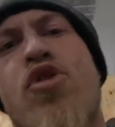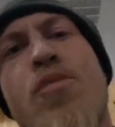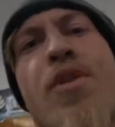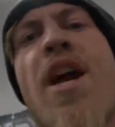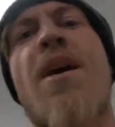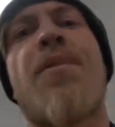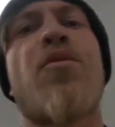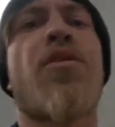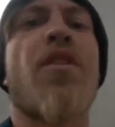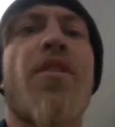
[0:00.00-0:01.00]
super happy
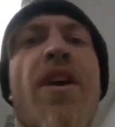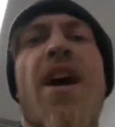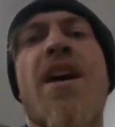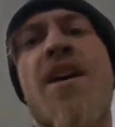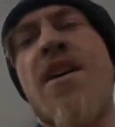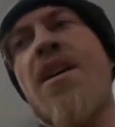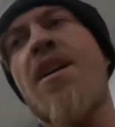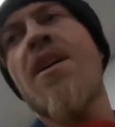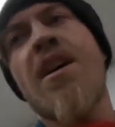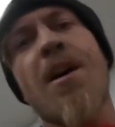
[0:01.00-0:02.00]
with all that.
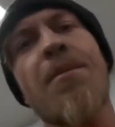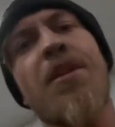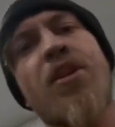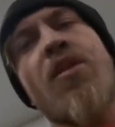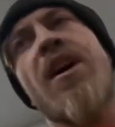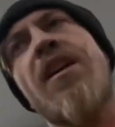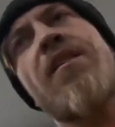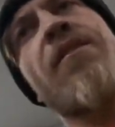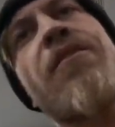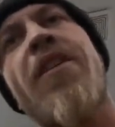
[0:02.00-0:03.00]
I'm gonna go ahead
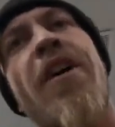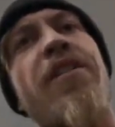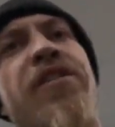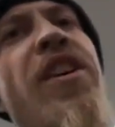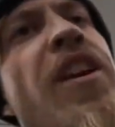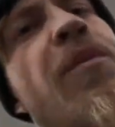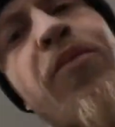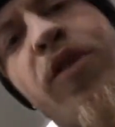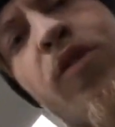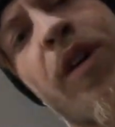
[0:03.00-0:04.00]
and fire this thing
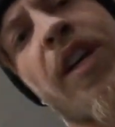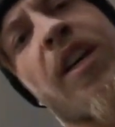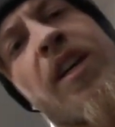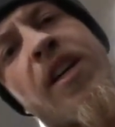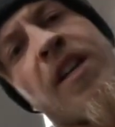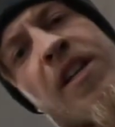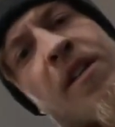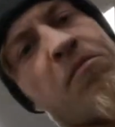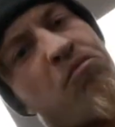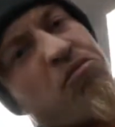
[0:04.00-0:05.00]
up real quick.
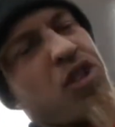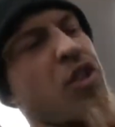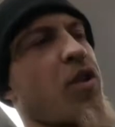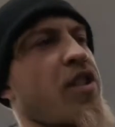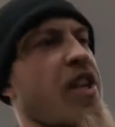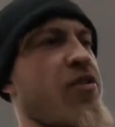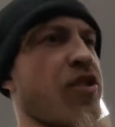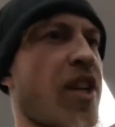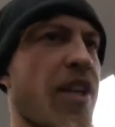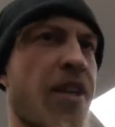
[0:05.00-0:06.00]
See what it sounds
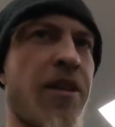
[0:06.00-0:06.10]
like.